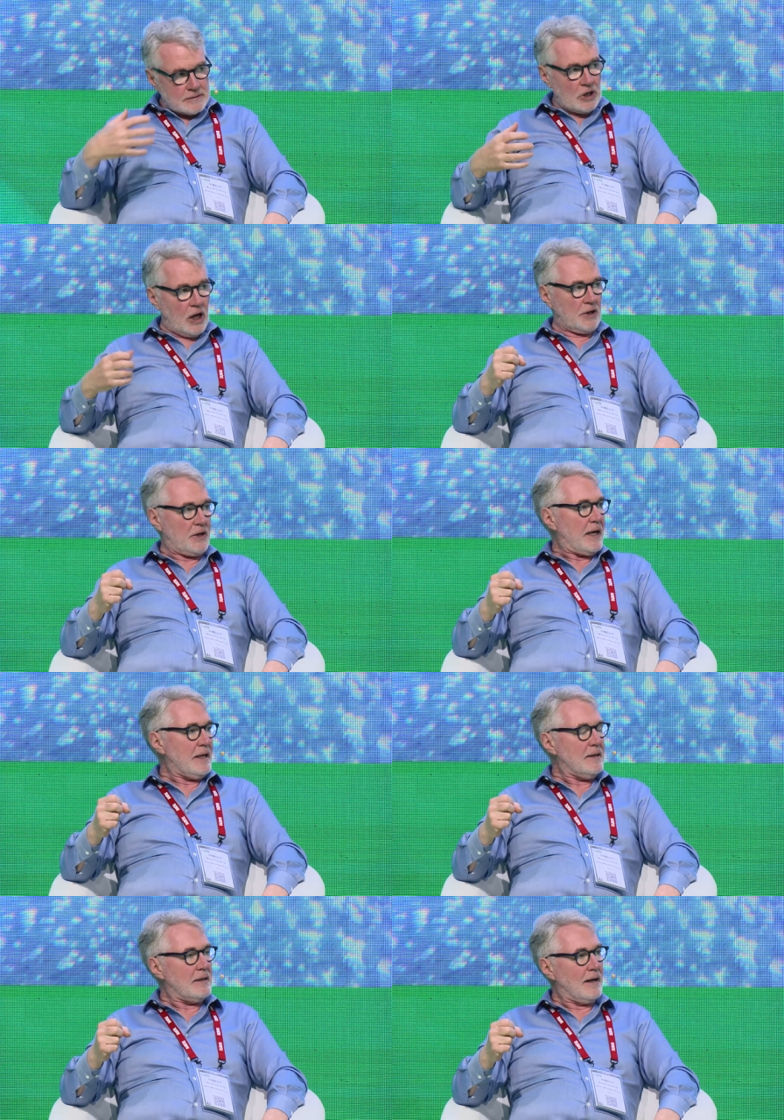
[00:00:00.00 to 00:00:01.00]

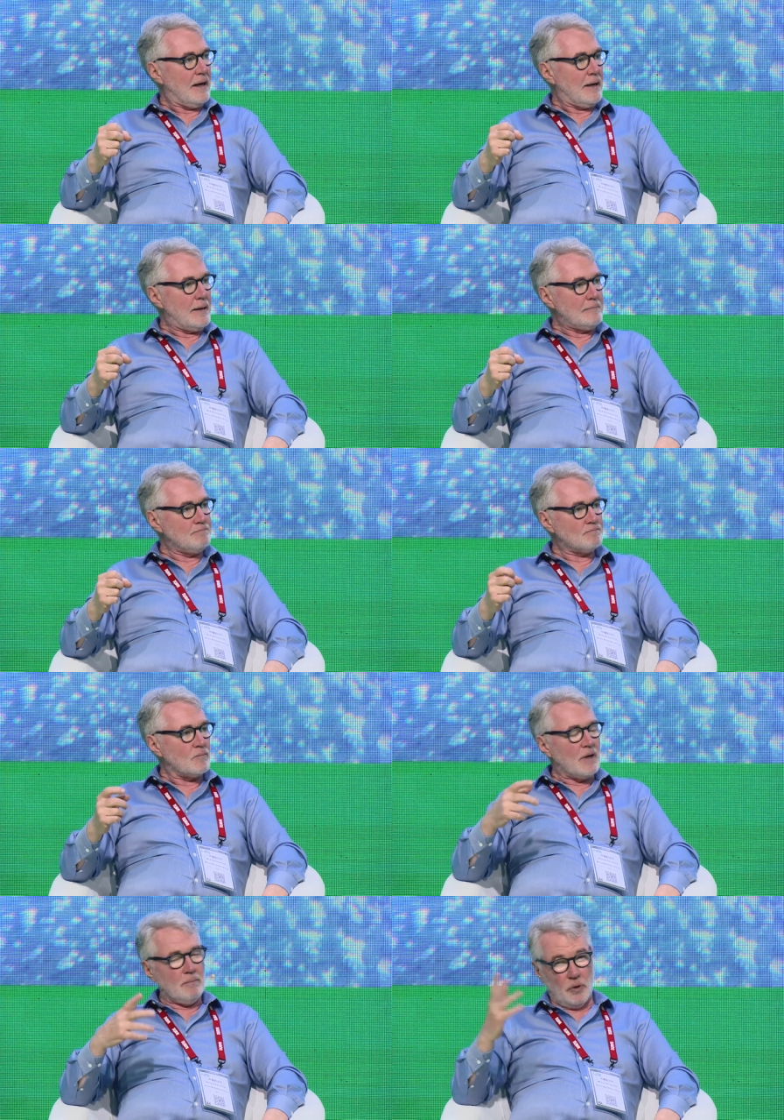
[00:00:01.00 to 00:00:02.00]
colony. Um,
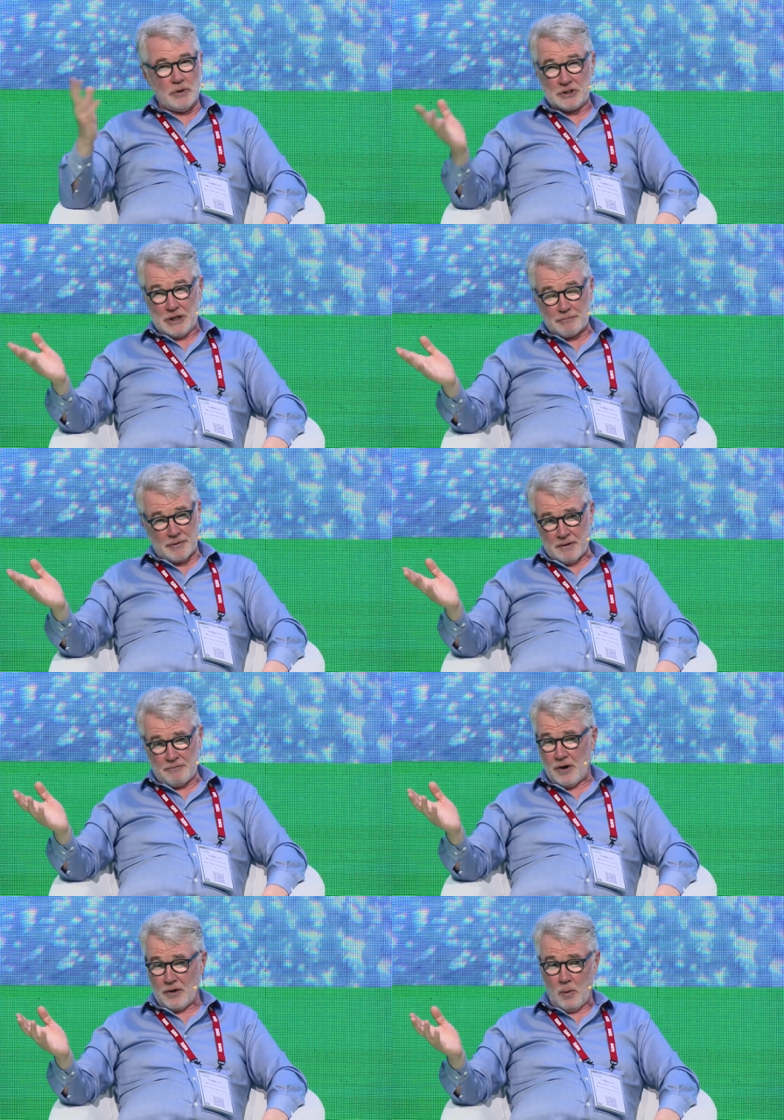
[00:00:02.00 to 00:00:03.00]
moon is not very
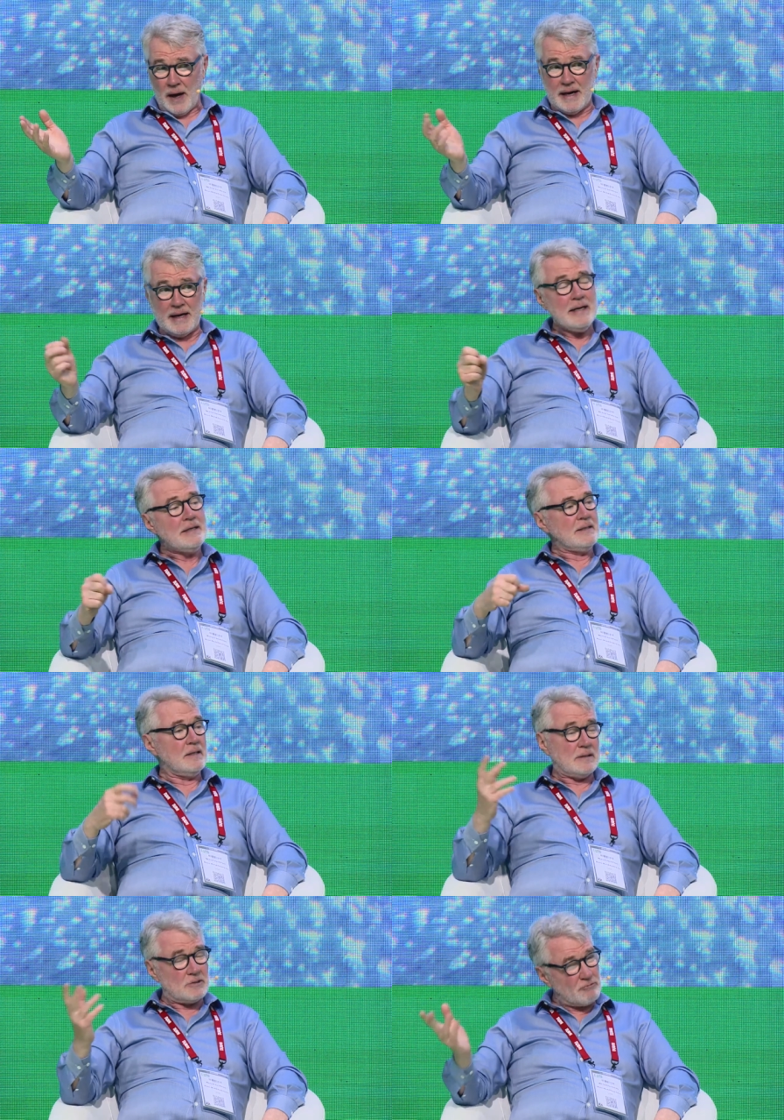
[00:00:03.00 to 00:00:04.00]
far away.
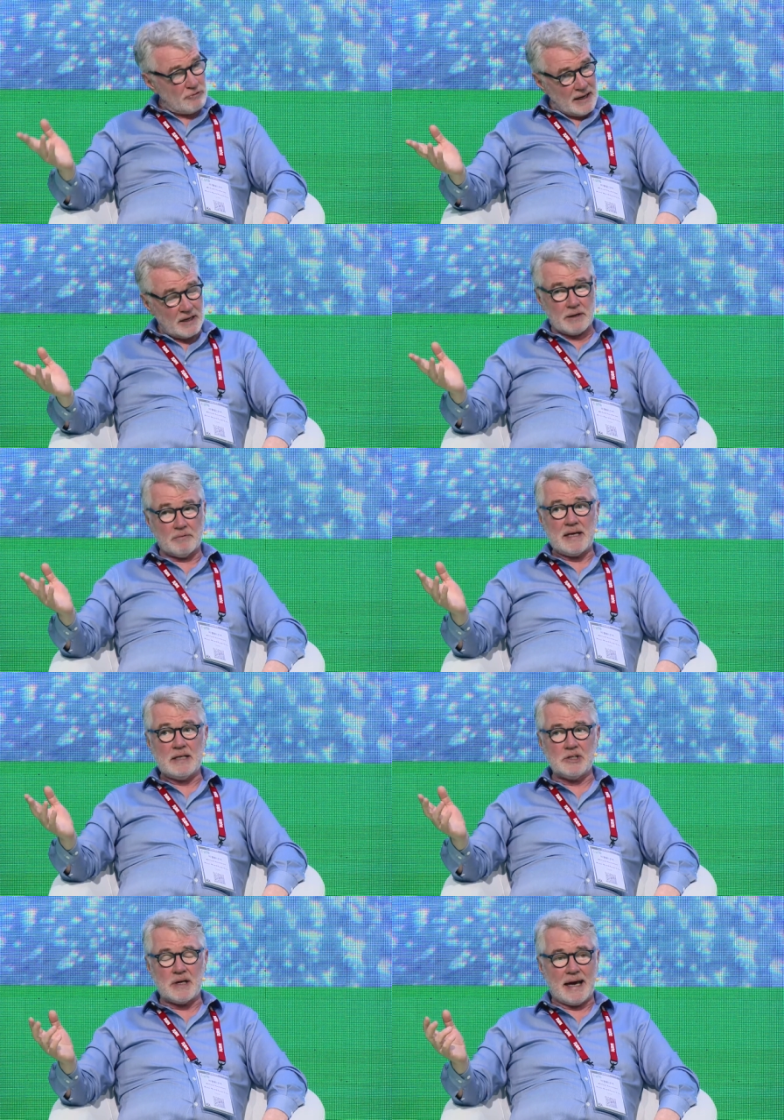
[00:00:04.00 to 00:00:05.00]
It's relatively
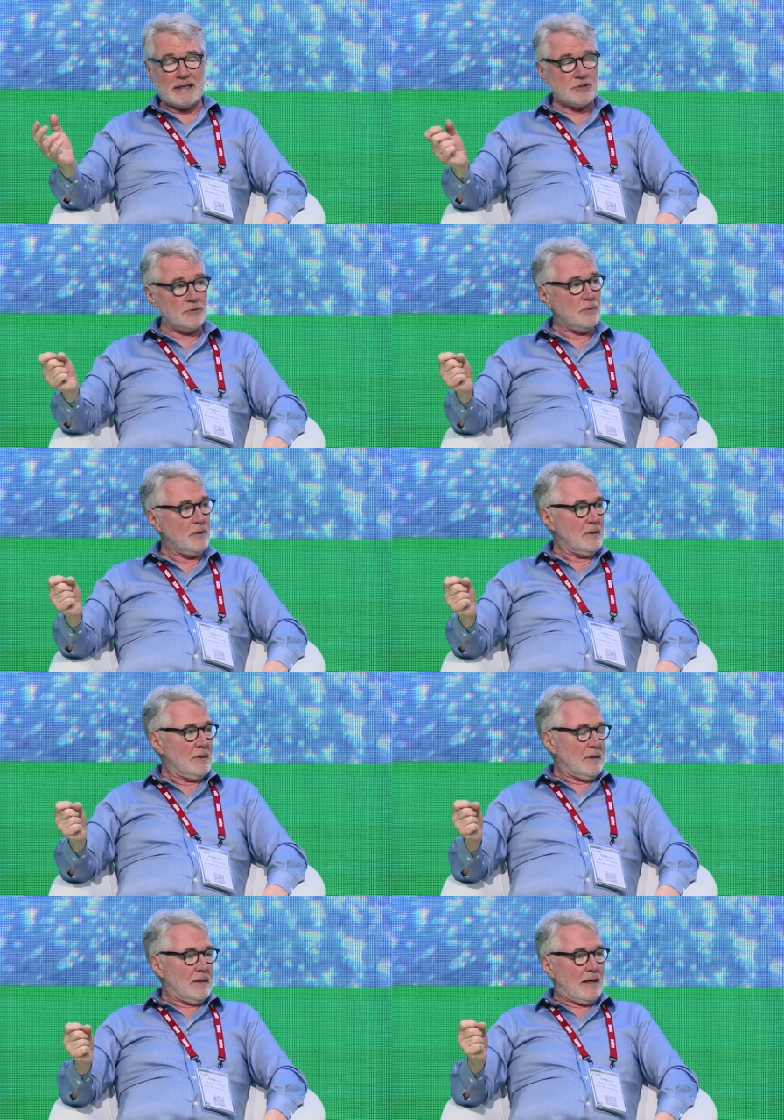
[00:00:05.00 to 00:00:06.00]
easy to get to.
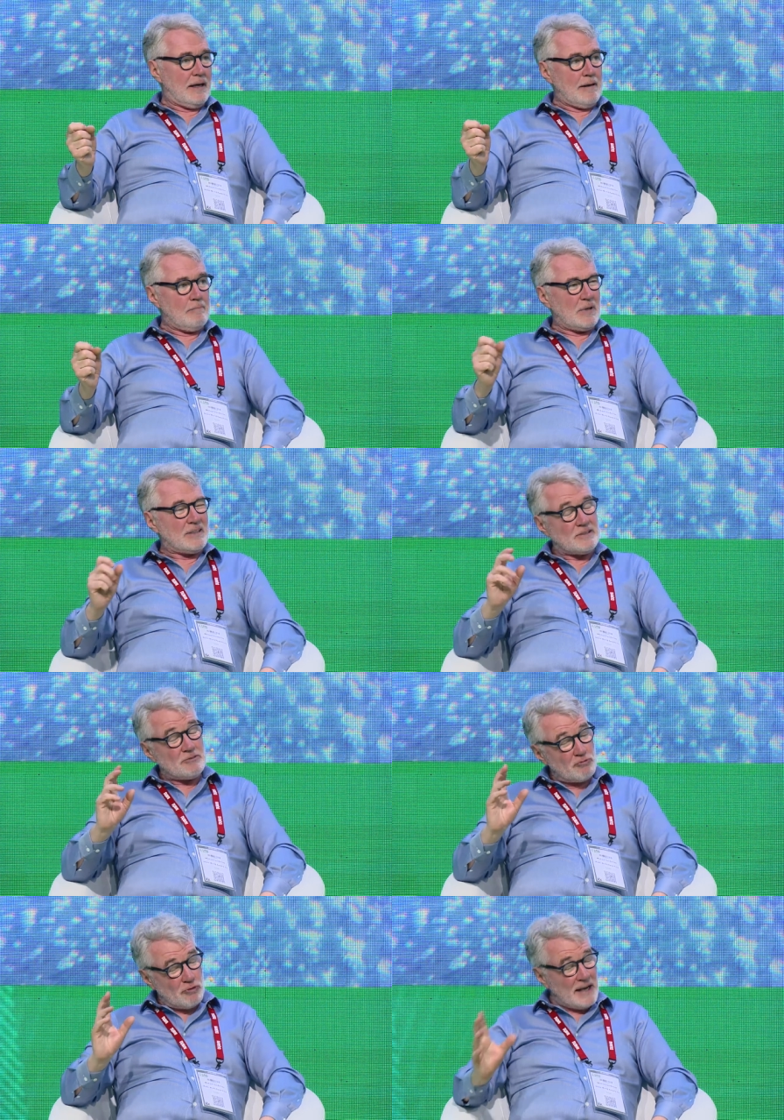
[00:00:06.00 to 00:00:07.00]
Um,
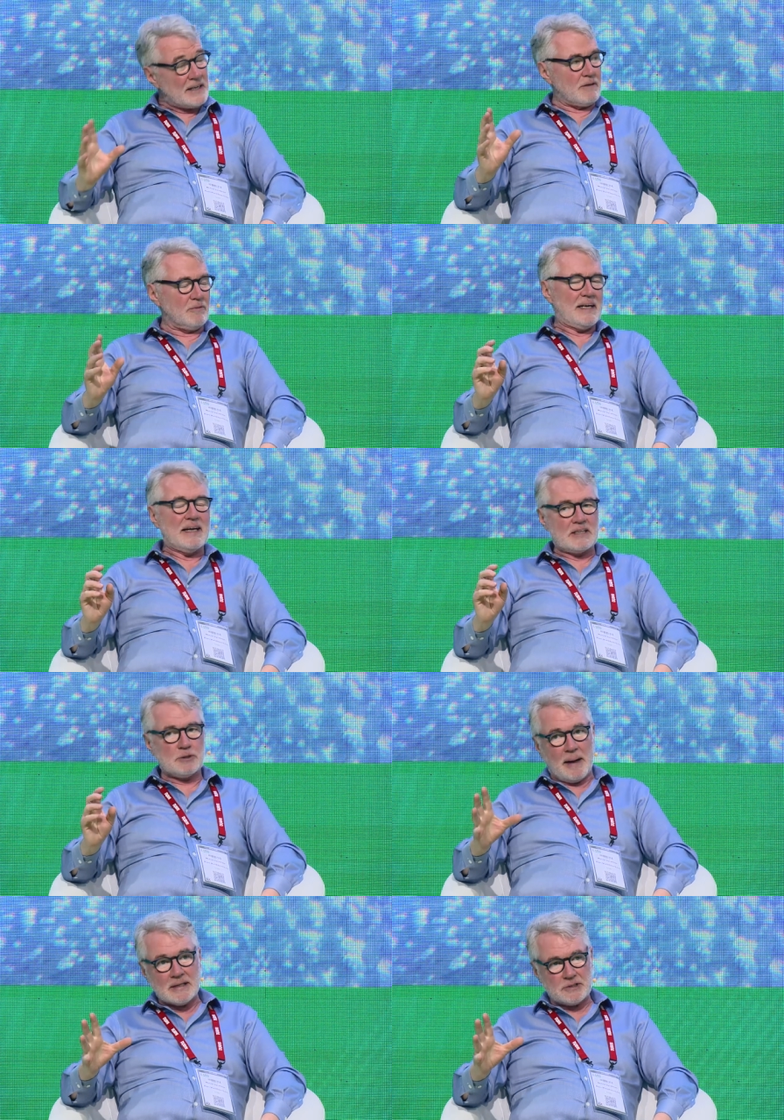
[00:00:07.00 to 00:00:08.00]
relatively
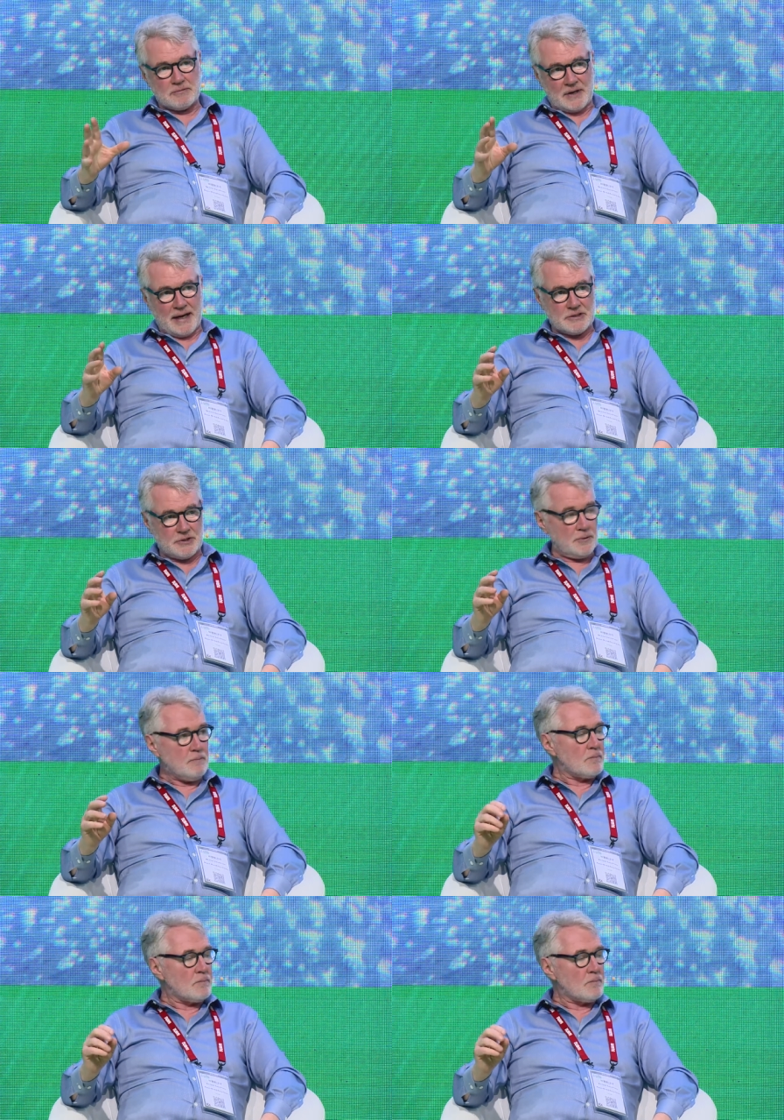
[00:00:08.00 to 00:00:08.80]
inexpensive to get to,